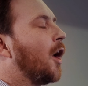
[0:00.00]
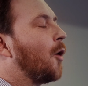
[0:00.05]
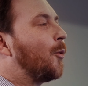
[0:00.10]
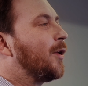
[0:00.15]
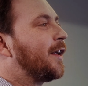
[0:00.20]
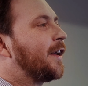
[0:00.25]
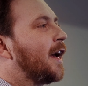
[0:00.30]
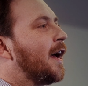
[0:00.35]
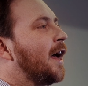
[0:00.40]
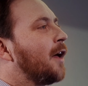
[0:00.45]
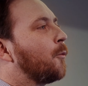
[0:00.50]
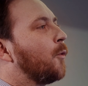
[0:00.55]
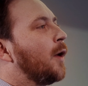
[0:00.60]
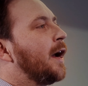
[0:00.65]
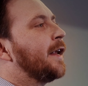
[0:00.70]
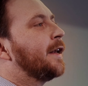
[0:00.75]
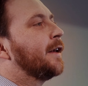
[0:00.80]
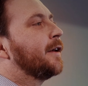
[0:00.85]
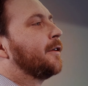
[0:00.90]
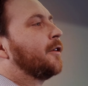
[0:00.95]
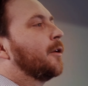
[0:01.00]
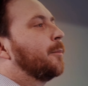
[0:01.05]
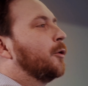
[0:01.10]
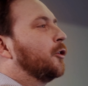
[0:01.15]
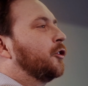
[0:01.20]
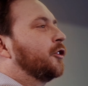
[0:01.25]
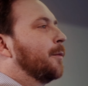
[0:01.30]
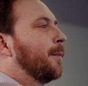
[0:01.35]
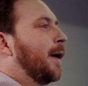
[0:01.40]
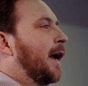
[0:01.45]
We can't wait to
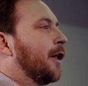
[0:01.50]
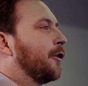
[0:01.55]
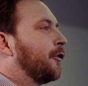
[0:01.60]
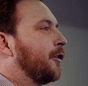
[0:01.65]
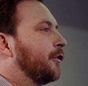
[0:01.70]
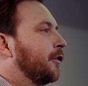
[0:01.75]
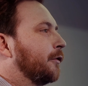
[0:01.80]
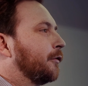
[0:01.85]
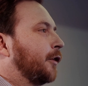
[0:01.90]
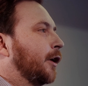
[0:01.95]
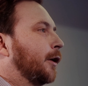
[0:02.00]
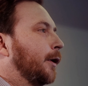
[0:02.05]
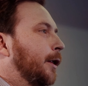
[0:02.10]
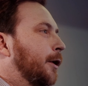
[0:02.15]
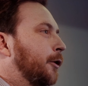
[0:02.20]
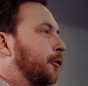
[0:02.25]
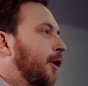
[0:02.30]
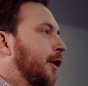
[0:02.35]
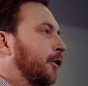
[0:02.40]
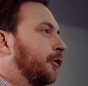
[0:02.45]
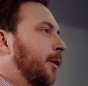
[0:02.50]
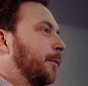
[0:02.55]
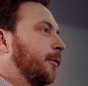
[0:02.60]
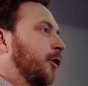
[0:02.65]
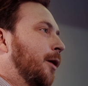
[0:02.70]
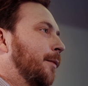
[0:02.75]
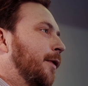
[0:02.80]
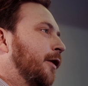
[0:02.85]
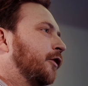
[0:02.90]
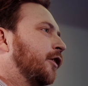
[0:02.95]
push the boundaries of cellular
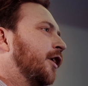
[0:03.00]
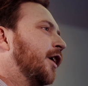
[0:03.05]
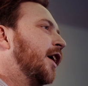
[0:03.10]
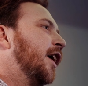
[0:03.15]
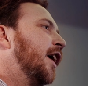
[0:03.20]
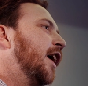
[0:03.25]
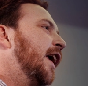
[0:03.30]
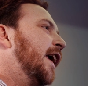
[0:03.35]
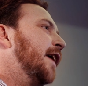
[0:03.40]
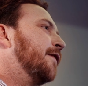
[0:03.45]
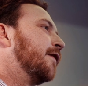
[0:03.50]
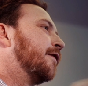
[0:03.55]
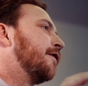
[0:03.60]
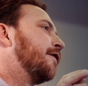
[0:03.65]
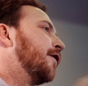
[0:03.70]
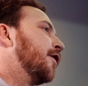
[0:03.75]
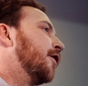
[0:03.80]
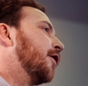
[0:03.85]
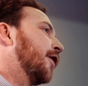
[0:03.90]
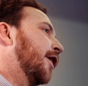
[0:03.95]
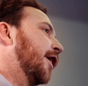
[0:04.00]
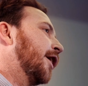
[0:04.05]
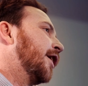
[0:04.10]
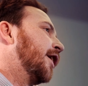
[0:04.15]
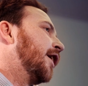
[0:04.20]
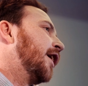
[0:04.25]
transcriptomics even further